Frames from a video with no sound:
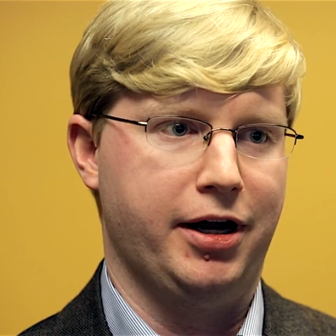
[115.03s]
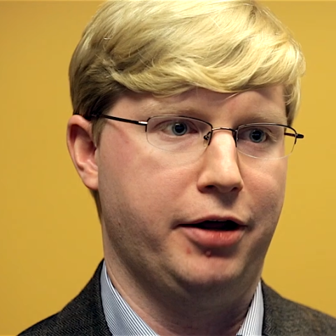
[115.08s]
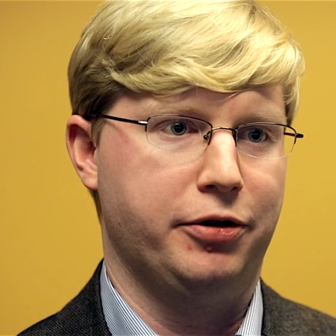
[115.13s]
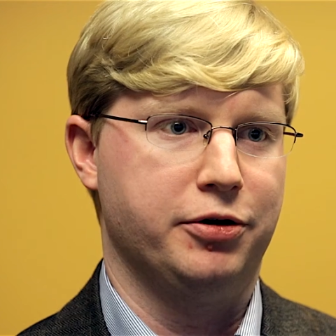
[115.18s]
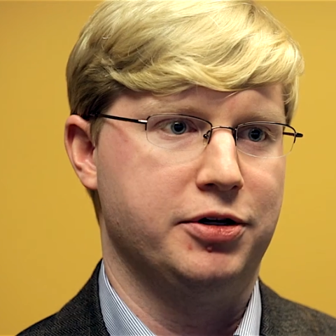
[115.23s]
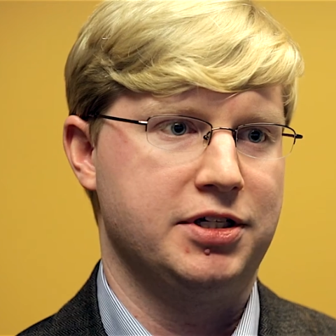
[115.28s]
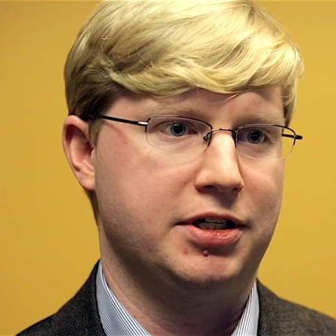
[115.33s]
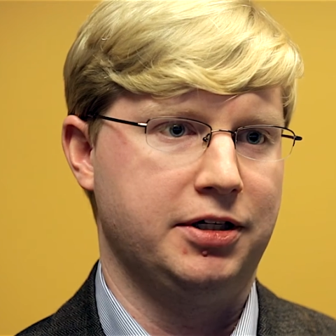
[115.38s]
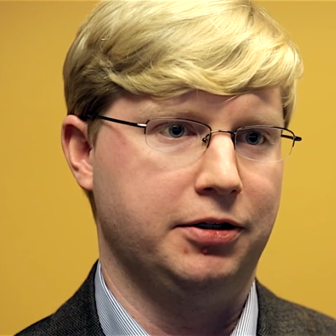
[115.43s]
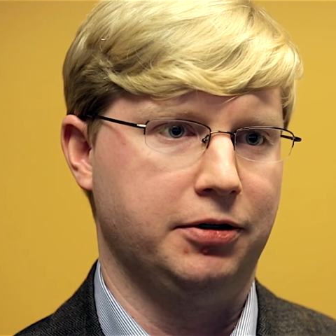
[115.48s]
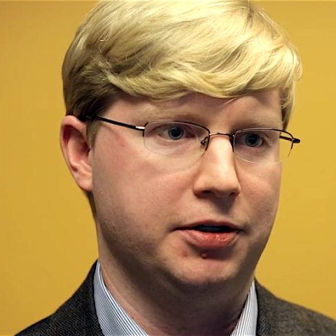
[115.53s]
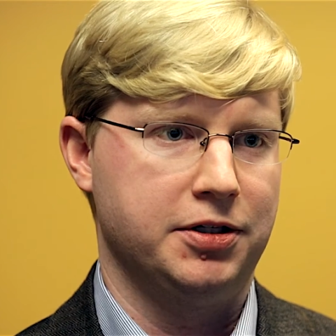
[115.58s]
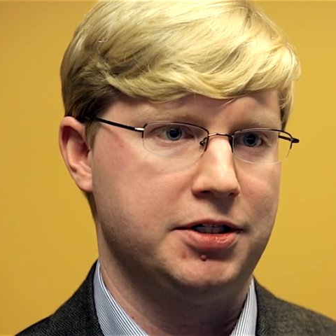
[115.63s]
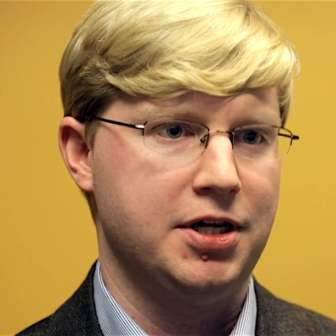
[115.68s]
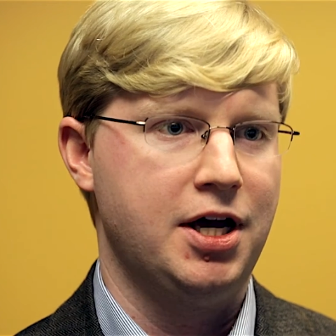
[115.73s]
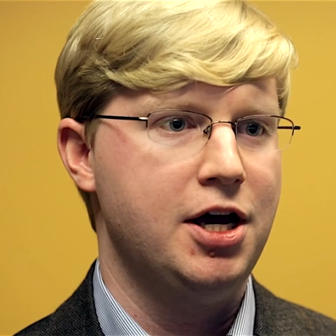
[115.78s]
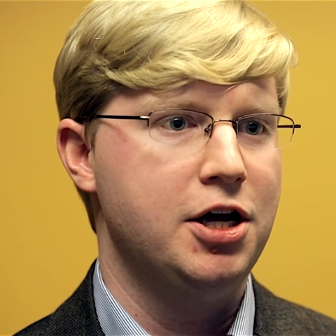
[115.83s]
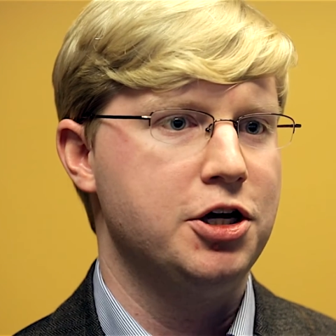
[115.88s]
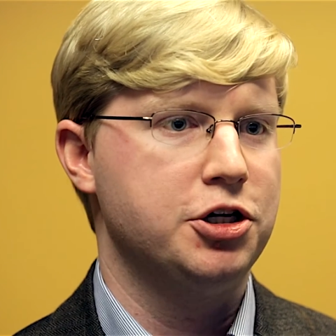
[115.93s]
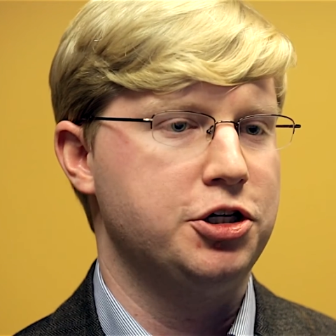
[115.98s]
and other
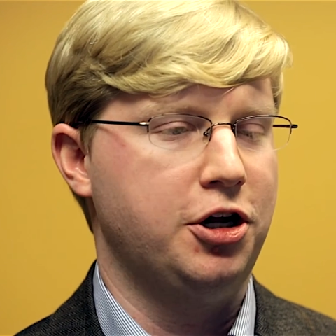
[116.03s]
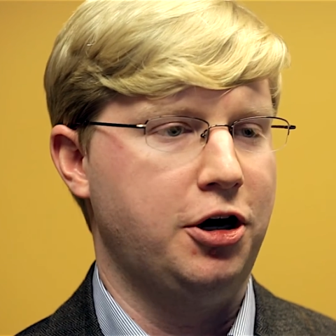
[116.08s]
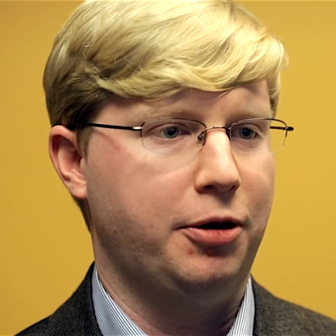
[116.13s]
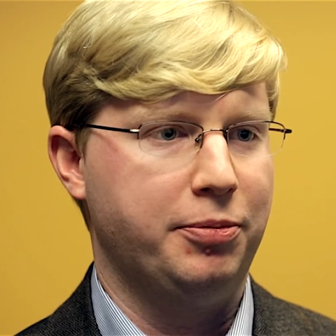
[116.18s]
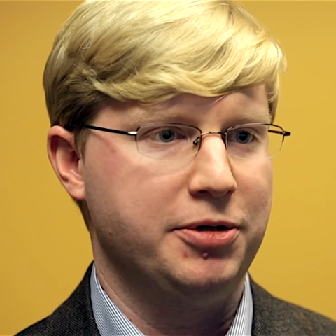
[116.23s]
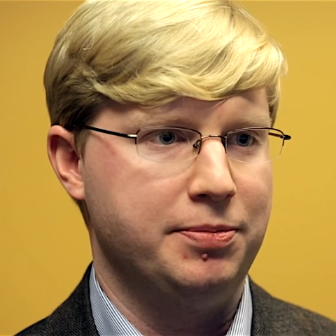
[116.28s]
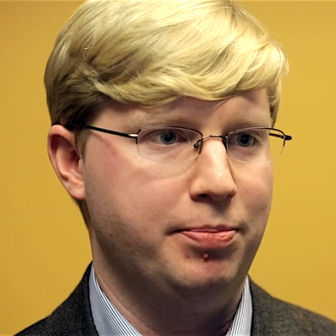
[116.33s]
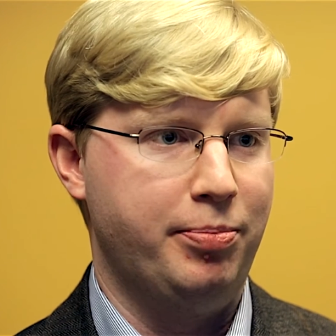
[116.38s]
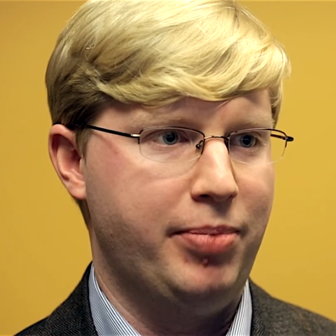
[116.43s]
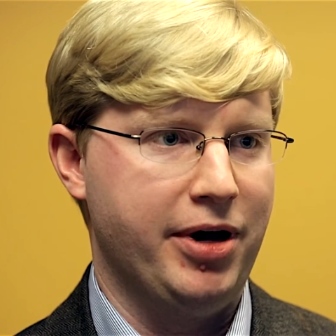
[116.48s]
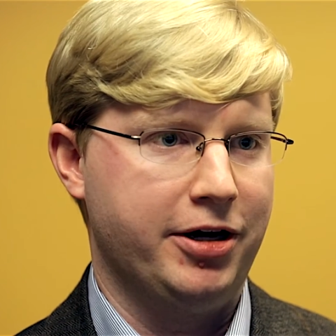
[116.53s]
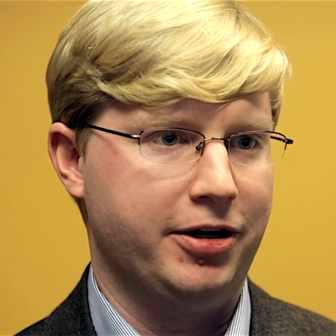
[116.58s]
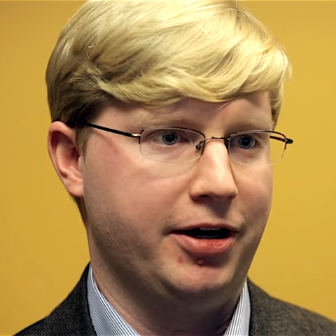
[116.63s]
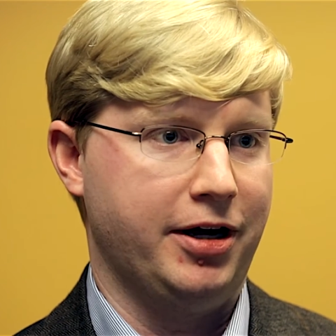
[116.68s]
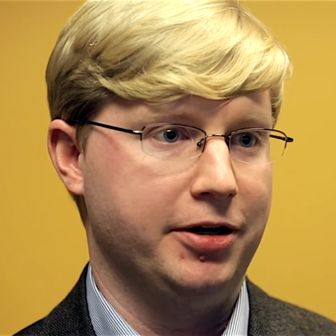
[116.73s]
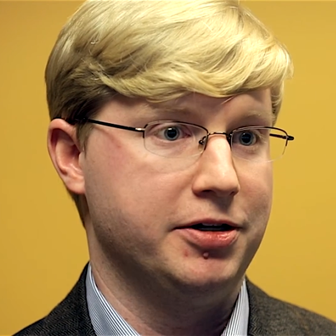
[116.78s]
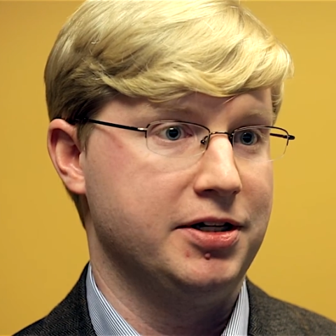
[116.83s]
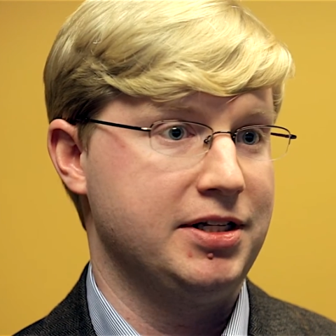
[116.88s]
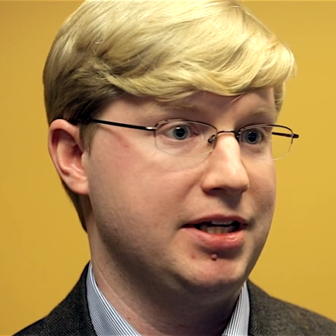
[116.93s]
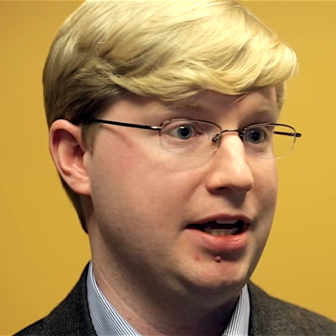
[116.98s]
skills should help us
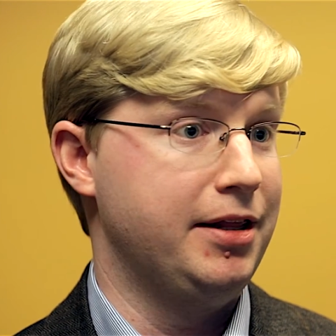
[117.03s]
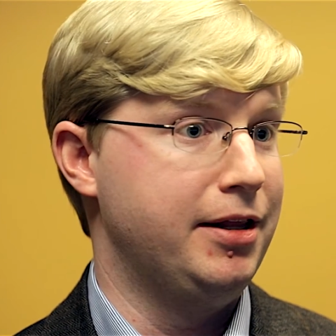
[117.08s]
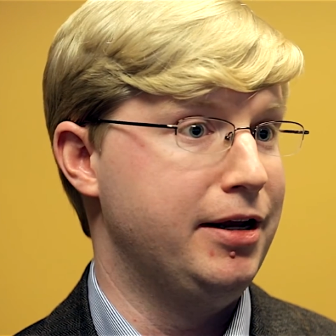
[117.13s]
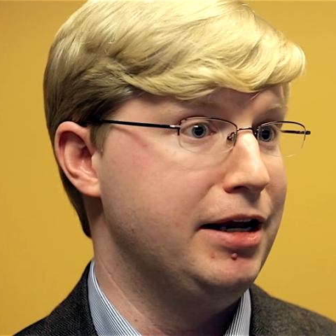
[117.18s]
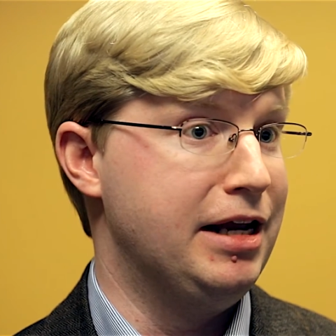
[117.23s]
better understand